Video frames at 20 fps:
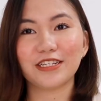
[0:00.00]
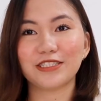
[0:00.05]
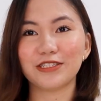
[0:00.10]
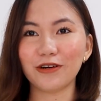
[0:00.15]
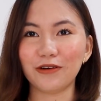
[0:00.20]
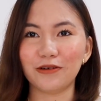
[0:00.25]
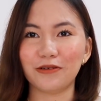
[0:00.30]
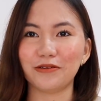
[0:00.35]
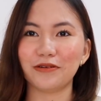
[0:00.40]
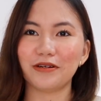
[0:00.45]

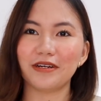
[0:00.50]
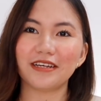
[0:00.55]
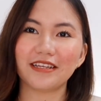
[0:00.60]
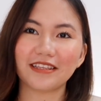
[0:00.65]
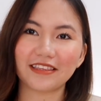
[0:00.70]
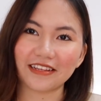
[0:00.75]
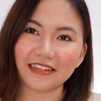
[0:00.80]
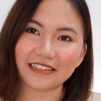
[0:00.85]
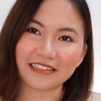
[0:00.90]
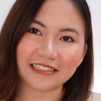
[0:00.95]
So,
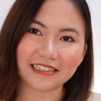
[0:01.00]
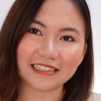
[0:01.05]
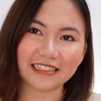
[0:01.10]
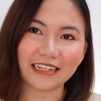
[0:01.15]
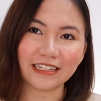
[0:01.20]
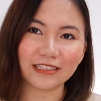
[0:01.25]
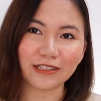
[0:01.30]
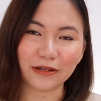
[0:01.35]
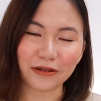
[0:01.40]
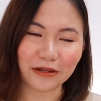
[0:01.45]
this is
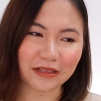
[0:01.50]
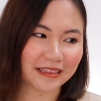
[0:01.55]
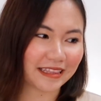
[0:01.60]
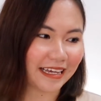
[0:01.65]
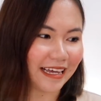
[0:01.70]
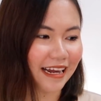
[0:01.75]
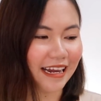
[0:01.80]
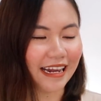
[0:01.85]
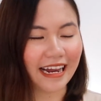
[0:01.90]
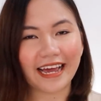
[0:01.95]
the Note
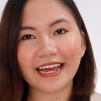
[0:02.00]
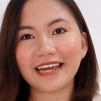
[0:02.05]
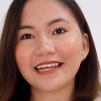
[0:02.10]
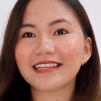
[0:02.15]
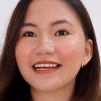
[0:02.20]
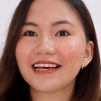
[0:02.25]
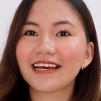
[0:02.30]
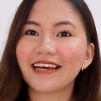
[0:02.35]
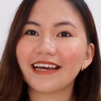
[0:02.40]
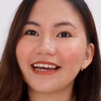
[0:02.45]
10
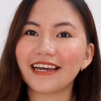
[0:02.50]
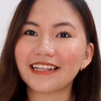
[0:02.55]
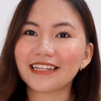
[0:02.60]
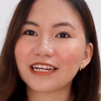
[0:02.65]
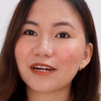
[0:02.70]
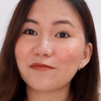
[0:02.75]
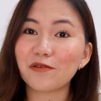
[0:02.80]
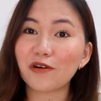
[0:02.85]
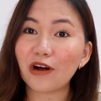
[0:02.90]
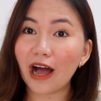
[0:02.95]
Lite and
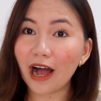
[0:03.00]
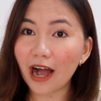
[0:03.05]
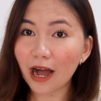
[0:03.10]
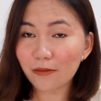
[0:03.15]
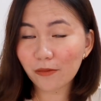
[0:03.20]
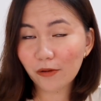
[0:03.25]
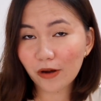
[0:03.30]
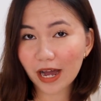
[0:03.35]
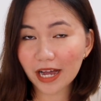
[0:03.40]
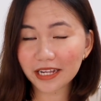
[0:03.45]

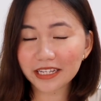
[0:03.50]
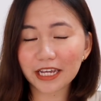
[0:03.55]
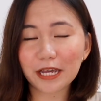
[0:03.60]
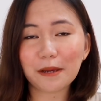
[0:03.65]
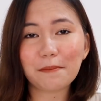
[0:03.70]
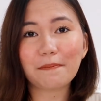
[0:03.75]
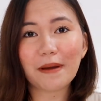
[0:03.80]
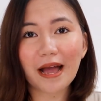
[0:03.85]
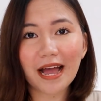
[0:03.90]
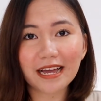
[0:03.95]
kamukha-kamukha niya
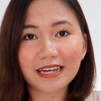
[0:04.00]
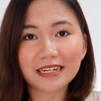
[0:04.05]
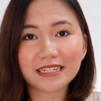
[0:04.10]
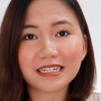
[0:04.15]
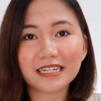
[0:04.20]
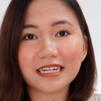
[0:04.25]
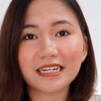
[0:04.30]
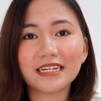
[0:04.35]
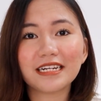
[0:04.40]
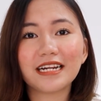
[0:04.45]
yung
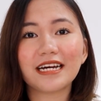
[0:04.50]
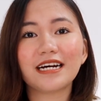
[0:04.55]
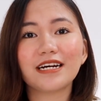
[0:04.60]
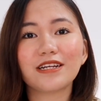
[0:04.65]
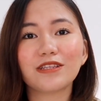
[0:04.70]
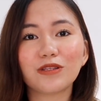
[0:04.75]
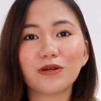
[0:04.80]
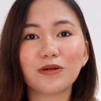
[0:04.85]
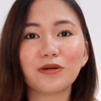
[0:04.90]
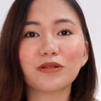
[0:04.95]
packaging
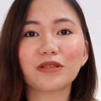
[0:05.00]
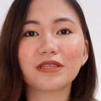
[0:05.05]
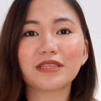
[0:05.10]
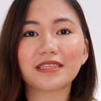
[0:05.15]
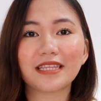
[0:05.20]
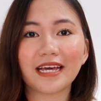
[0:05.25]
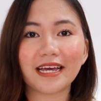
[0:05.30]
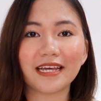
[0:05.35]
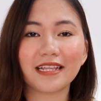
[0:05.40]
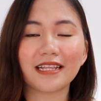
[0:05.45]
ng Note
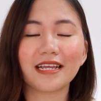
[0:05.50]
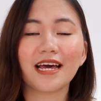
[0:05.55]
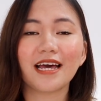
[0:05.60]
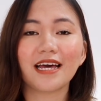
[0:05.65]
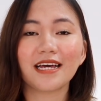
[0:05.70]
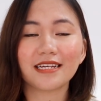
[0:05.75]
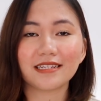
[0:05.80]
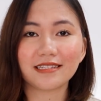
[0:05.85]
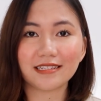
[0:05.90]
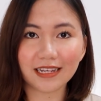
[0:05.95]
10
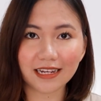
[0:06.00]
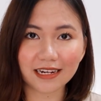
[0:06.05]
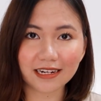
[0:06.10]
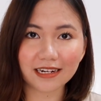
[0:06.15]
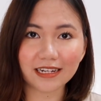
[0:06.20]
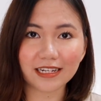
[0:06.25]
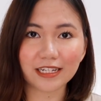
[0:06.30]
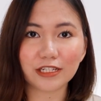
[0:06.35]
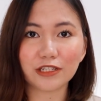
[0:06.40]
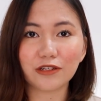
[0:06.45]

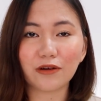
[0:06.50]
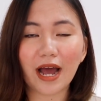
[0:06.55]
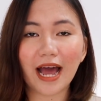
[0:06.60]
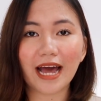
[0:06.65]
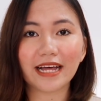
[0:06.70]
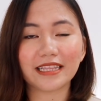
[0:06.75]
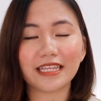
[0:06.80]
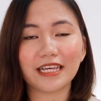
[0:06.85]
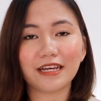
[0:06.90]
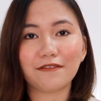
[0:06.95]
series, yung
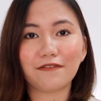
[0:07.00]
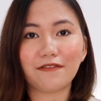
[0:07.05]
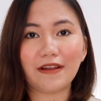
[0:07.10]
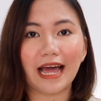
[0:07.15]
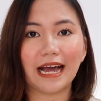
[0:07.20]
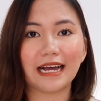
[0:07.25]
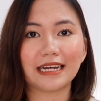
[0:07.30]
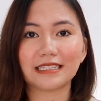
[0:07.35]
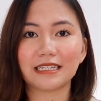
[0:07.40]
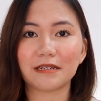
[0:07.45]
ating
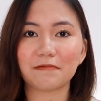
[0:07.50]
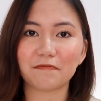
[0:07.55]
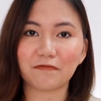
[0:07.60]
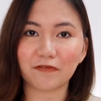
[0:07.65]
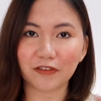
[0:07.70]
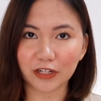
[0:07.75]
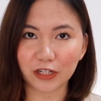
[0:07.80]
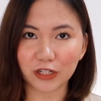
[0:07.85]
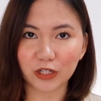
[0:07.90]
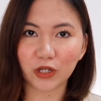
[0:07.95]
flagship
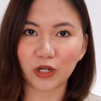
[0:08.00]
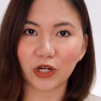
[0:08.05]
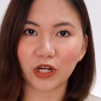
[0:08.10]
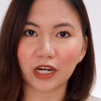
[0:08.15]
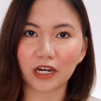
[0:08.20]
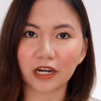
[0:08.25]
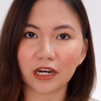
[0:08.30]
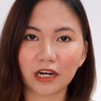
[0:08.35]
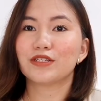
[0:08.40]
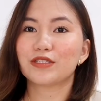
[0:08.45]

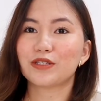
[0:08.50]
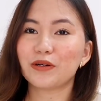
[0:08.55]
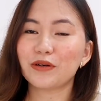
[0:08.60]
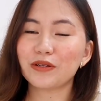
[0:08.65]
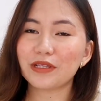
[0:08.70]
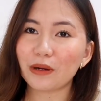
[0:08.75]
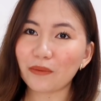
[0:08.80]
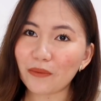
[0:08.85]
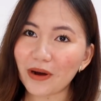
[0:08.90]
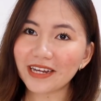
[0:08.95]
version.
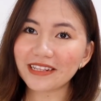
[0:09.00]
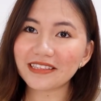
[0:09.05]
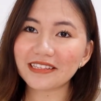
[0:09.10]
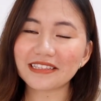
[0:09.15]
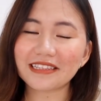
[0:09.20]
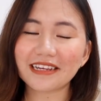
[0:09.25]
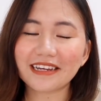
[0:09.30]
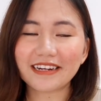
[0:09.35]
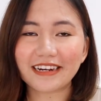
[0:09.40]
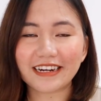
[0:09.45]
So, the one
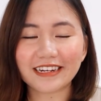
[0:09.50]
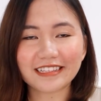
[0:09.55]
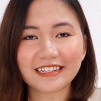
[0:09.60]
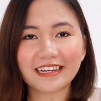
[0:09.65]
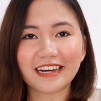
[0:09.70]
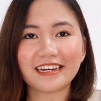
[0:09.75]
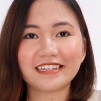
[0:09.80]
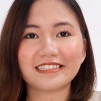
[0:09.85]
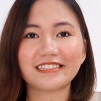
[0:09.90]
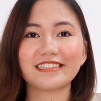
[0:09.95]
that I got
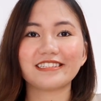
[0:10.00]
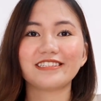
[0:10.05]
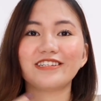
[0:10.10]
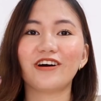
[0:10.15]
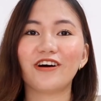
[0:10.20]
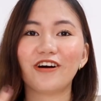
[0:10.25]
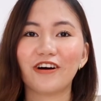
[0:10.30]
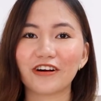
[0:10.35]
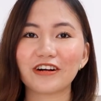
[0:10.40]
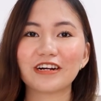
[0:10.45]
guys is
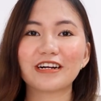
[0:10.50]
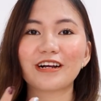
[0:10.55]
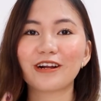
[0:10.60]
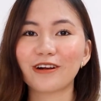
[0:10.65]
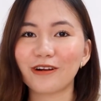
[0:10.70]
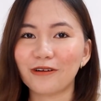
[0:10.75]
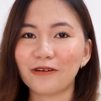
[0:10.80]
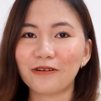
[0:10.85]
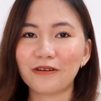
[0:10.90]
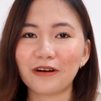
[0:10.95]
the Aura
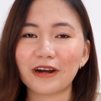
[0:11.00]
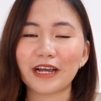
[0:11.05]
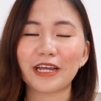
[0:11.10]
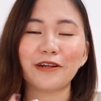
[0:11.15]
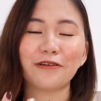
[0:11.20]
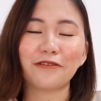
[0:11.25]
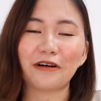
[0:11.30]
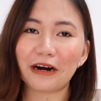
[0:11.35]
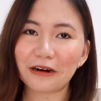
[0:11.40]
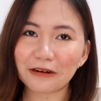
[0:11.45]
Glow.
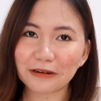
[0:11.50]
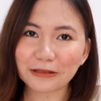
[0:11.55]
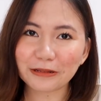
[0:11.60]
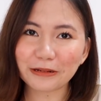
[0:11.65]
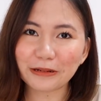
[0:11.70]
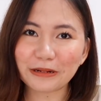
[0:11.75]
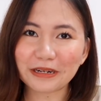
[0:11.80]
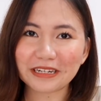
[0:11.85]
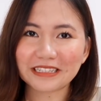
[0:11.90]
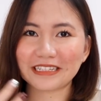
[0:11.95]
Kinuha ko
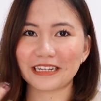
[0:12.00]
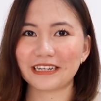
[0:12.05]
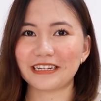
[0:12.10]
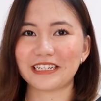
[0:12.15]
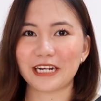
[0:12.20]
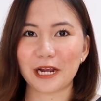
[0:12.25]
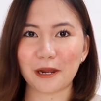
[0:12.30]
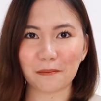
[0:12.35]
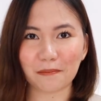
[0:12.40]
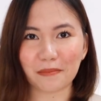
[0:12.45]
to kasi
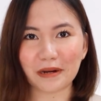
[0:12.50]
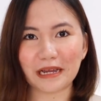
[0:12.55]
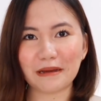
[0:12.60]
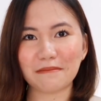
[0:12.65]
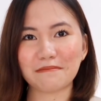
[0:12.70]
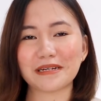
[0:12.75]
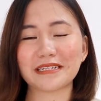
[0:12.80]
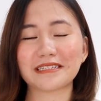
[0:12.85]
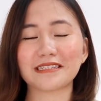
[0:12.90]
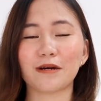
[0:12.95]
syempre
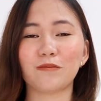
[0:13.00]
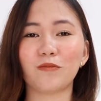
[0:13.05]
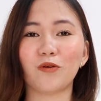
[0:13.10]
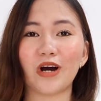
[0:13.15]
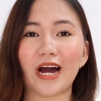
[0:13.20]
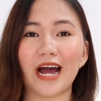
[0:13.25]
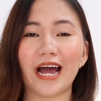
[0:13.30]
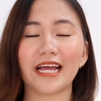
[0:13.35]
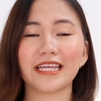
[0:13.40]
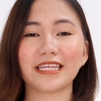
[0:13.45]
mas
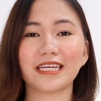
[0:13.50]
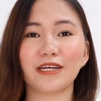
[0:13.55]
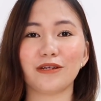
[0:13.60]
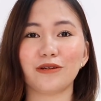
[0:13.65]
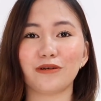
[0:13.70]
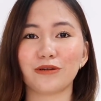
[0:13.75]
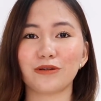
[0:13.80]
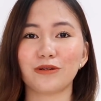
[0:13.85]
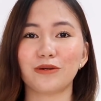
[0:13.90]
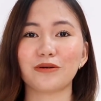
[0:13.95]
kamukha
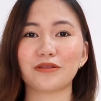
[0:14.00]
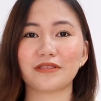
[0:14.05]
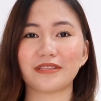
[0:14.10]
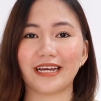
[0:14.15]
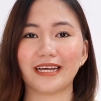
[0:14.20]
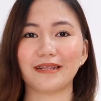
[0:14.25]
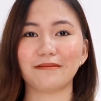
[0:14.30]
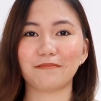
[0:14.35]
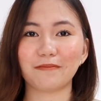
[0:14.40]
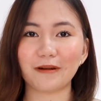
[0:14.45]
niya yung Note
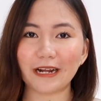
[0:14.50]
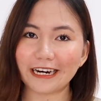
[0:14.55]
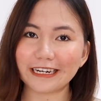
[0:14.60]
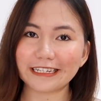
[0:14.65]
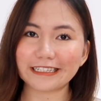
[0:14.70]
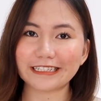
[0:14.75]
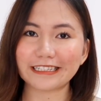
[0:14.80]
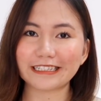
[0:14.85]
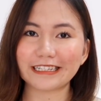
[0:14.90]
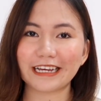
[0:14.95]
10
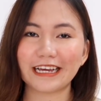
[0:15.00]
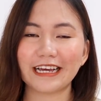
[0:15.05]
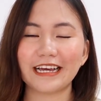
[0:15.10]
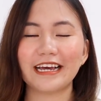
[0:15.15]
Plus.